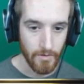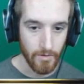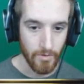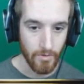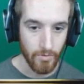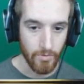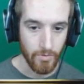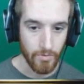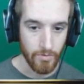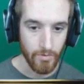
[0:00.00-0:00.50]

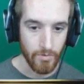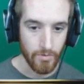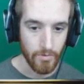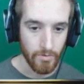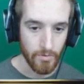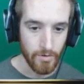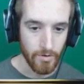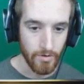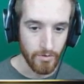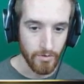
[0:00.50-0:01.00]
Oh.
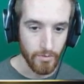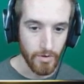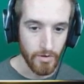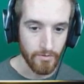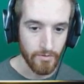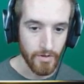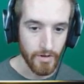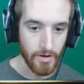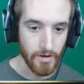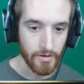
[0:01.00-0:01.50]
Oh, they're
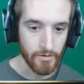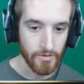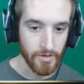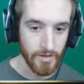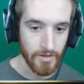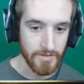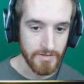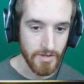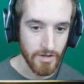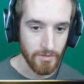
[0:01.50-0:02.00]
way over there. I don't
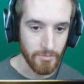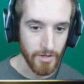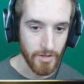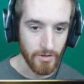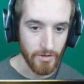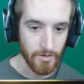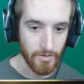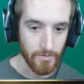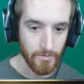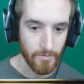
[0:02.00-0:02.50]
think he saw
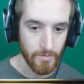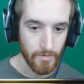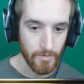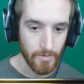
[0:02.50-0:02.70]
me, though.